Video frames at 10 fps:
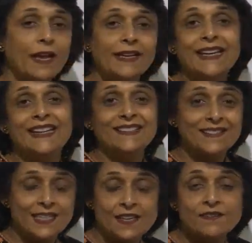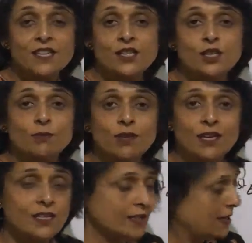when it receives the
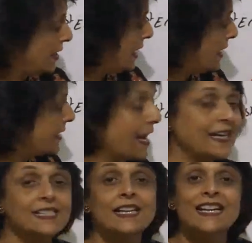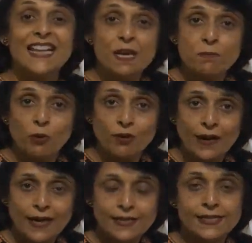stimulus, it gets
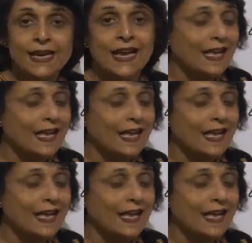depolarized.